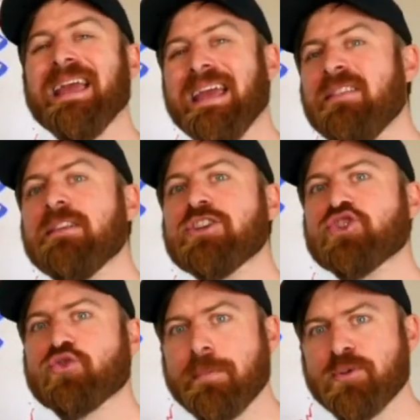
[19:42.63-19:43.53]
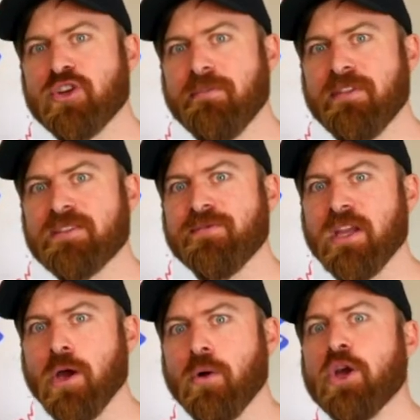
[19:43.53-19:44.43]
in the description of this
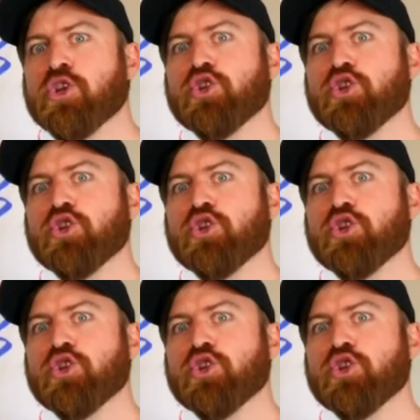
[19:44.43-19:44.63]
video